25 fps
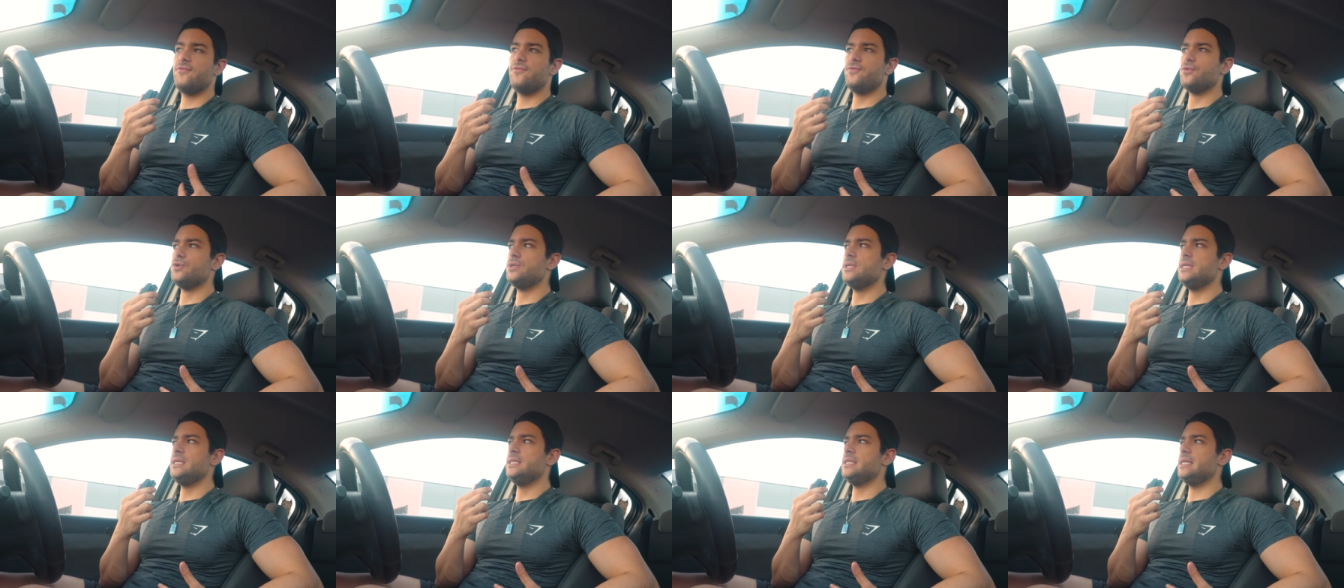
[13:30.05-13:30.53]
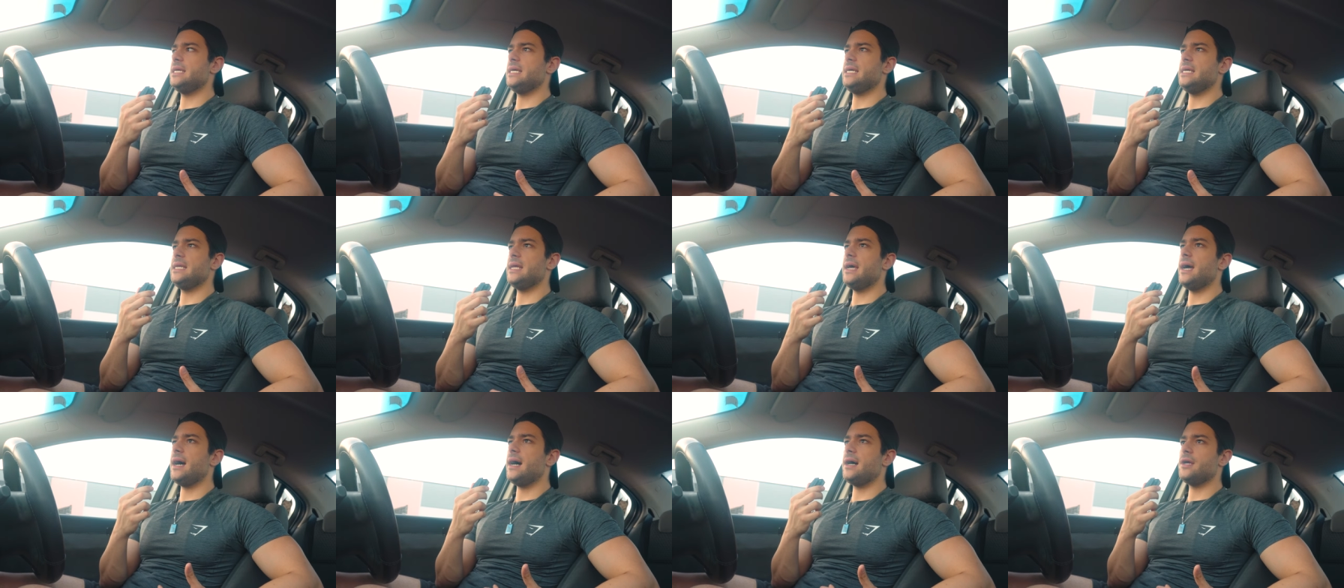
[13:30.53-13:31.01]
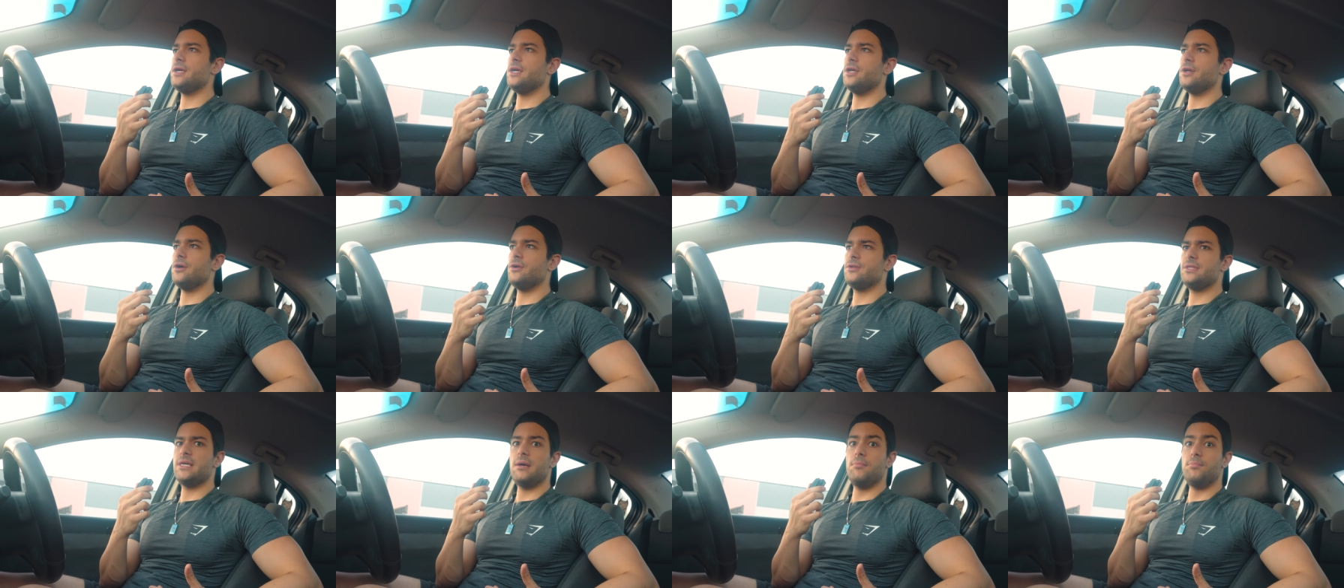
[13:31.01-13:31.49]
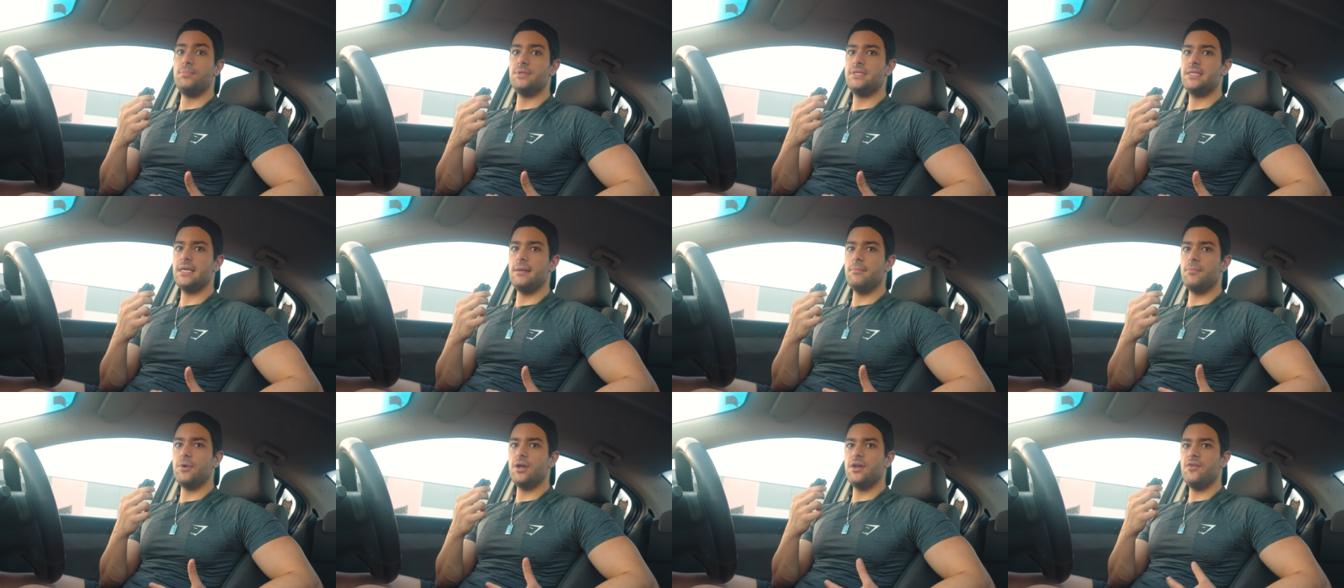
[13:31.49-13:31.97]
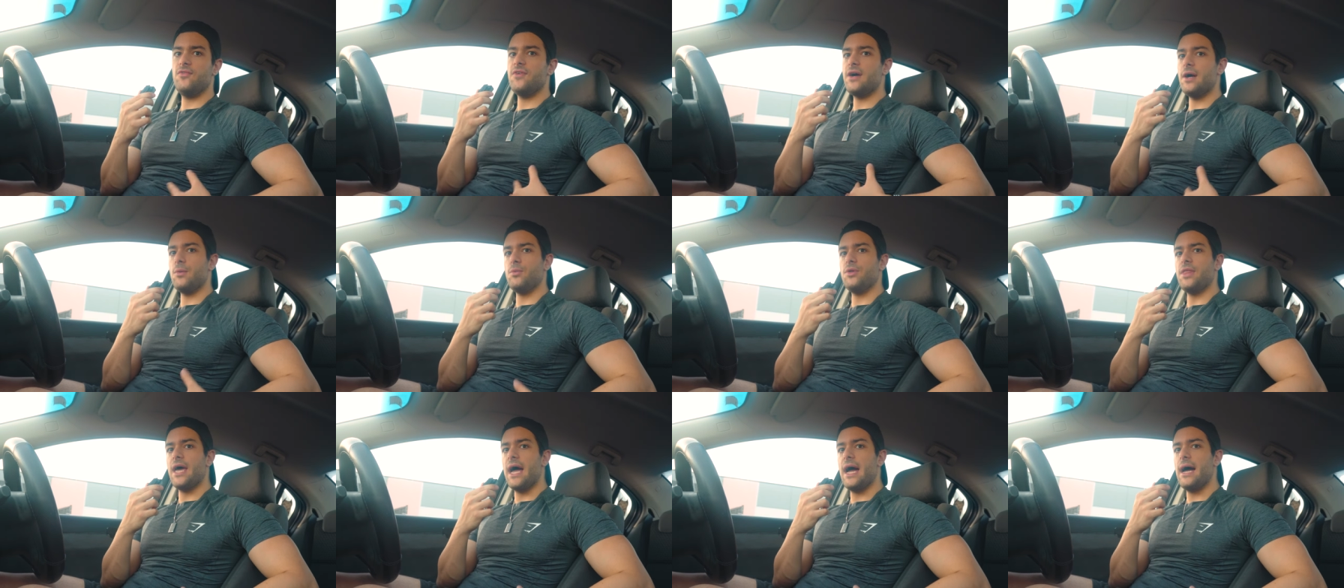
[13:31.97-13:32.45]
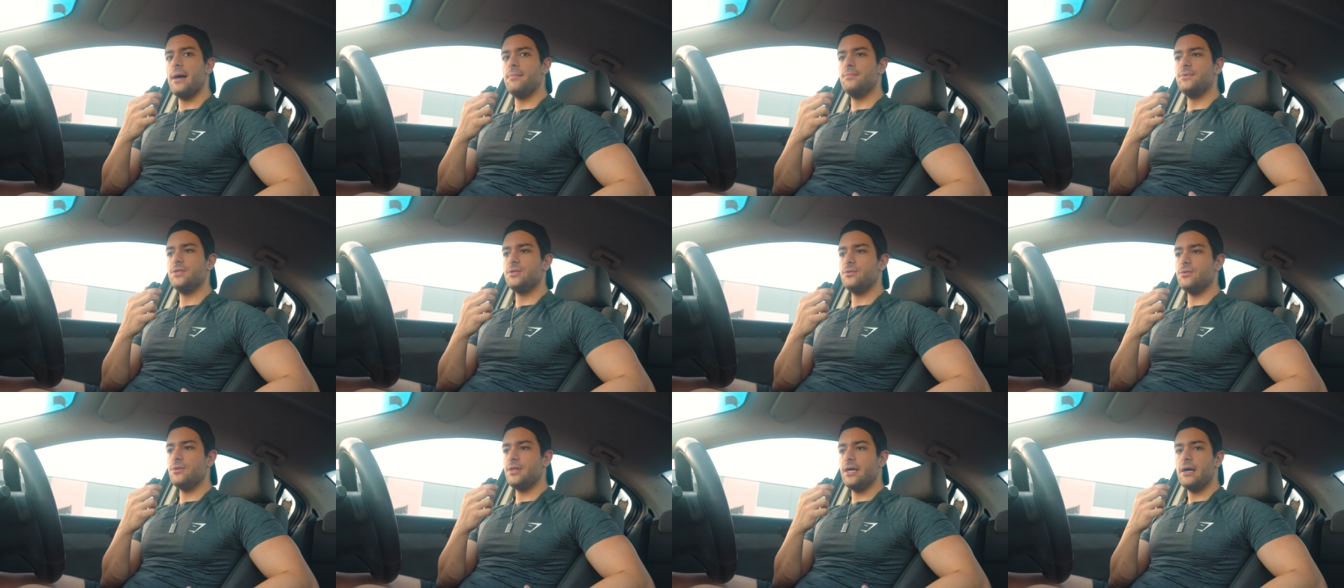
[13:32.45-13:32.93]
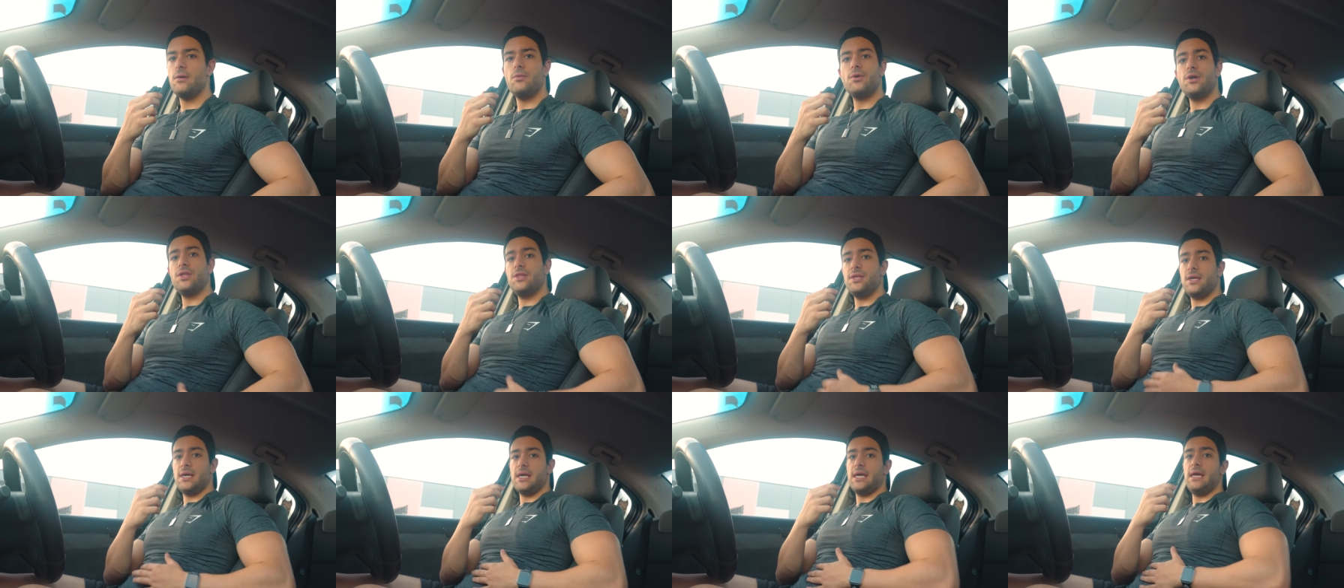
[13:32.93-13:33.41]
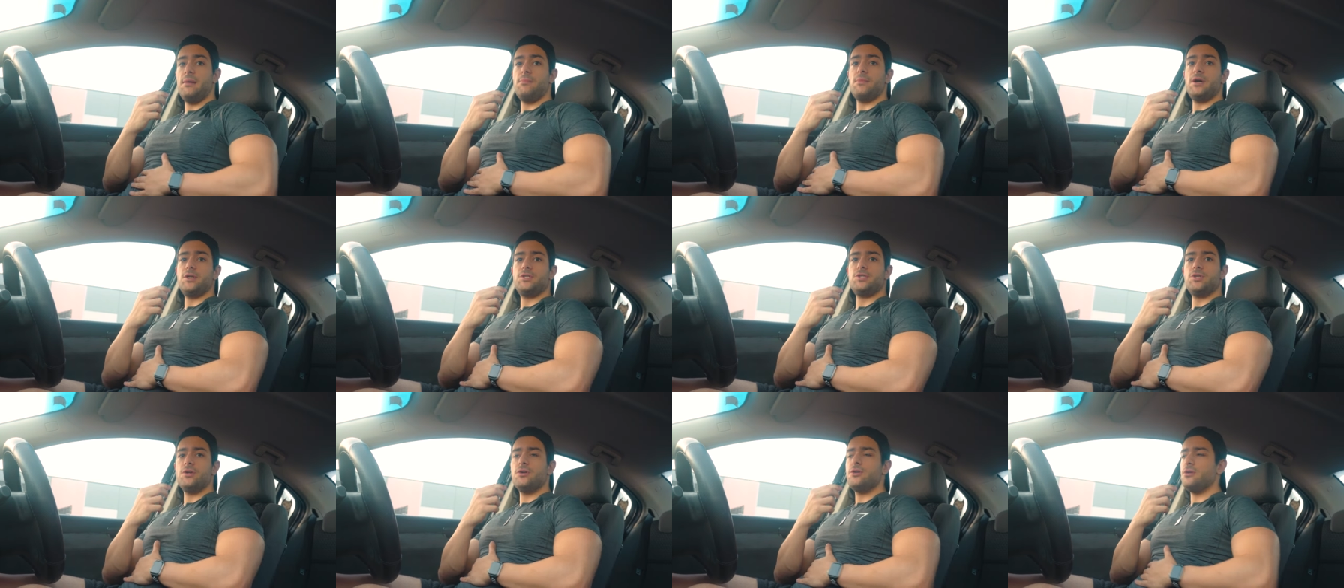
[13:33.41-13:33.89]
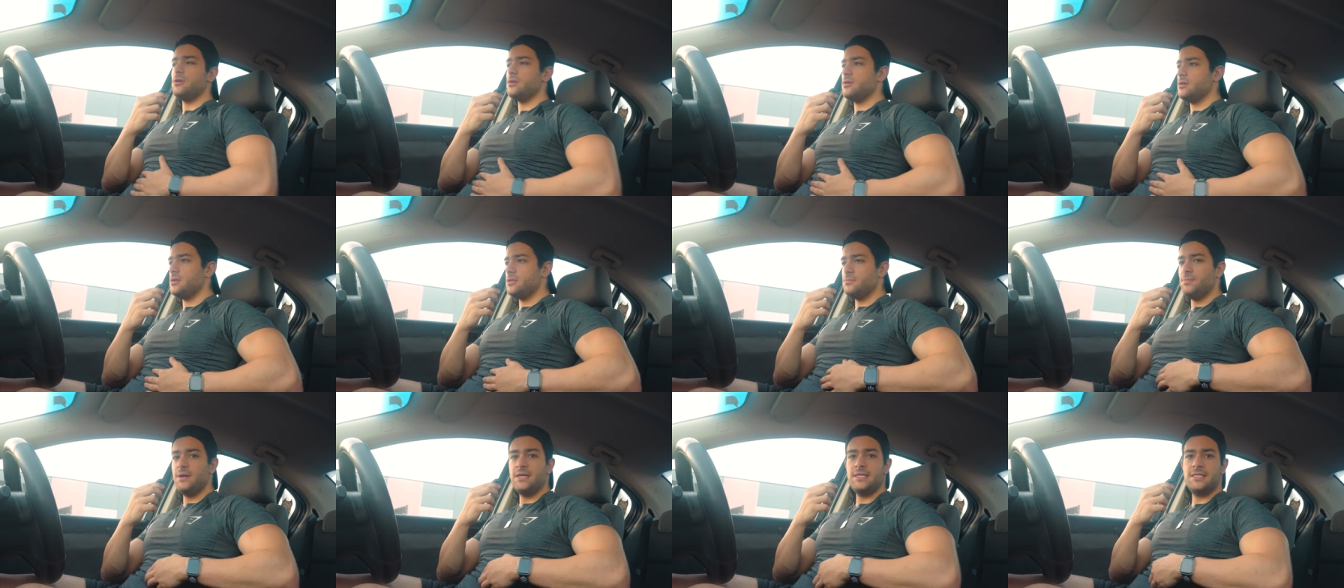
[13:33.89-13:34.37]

fully lean out, you know, 10% body fat with abs and all that, what do you think I keep my shirt on? Because